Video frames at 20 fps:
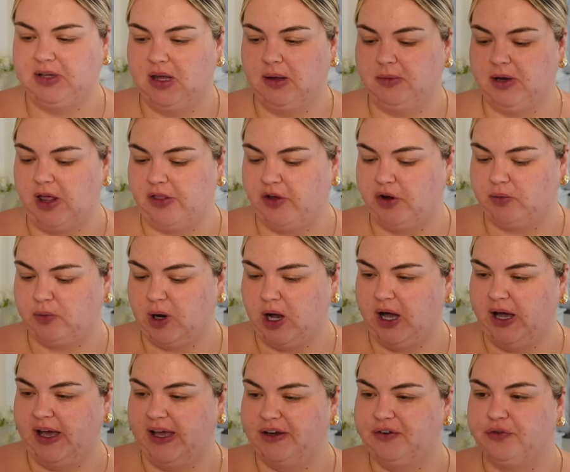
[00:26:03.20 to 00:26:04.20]
him another
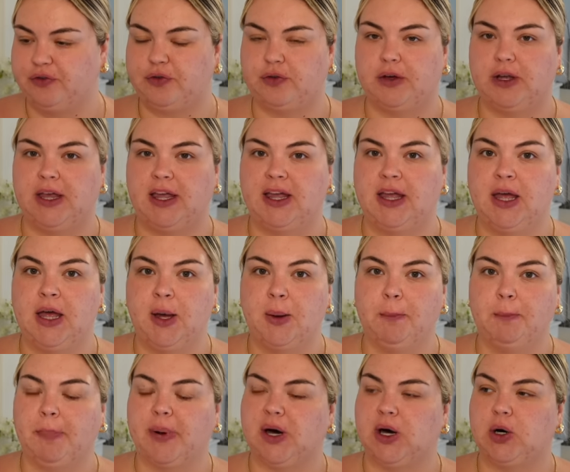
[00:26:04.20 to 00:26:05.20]
rawhide free
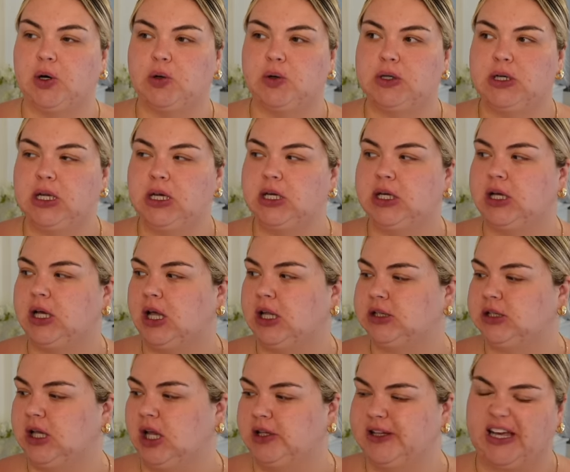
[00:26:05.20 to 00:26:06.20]
bone, a,
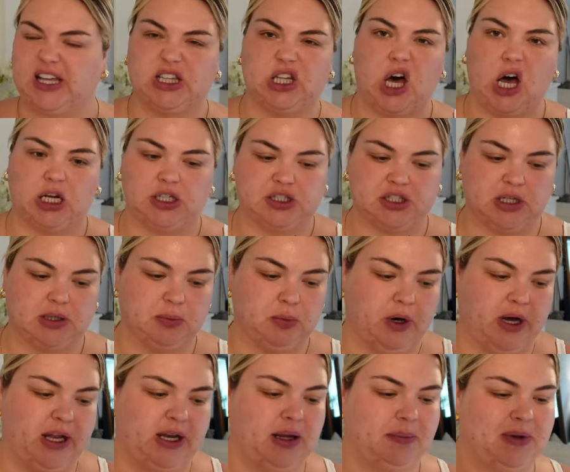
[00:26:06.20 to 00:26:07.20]
like a long-term
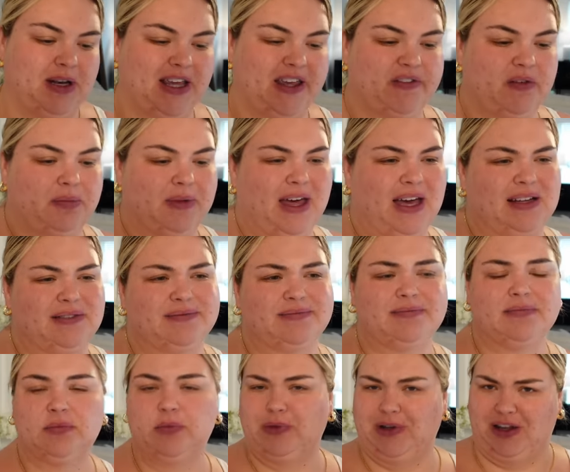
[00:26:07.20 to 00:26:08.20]
one. I'm gonna give him that
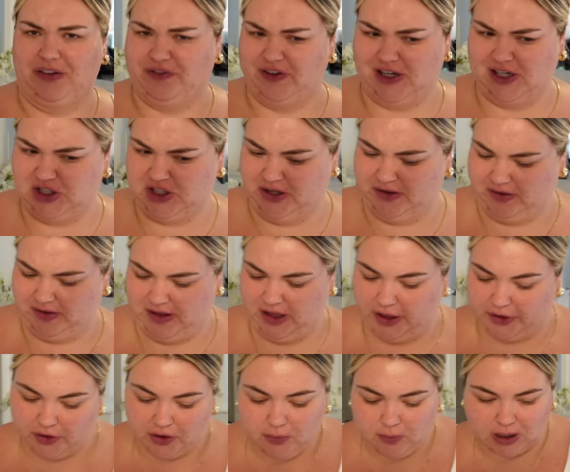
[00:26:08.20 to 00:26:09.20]
when he finishes the
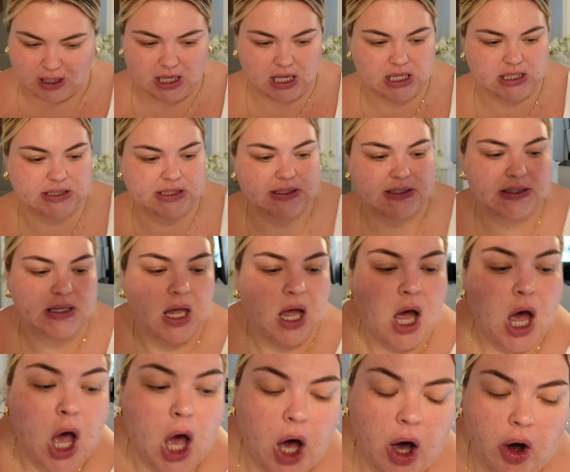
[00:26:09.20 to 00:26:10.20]
other ones.
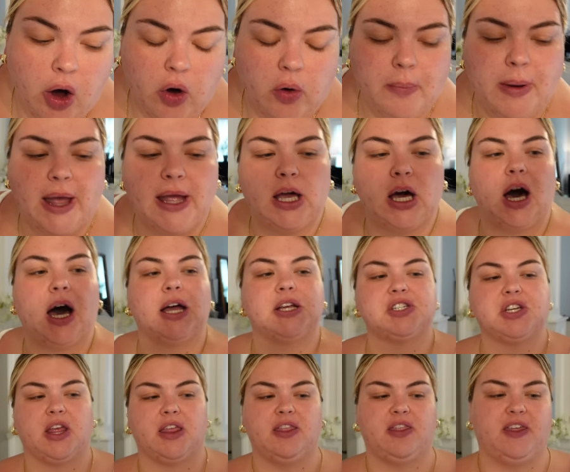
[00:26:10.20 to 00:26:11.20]
Oh my
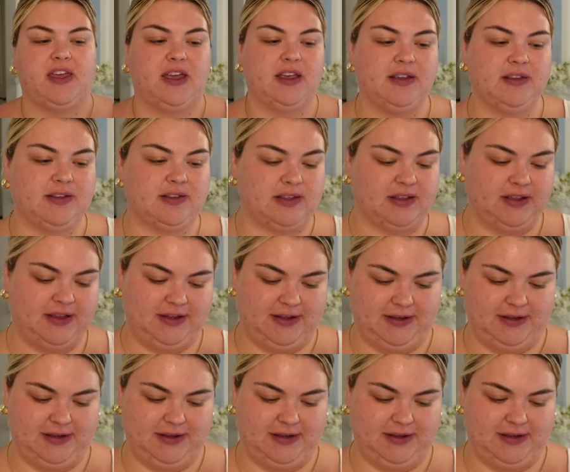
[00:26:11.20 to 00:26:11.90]
gosh, this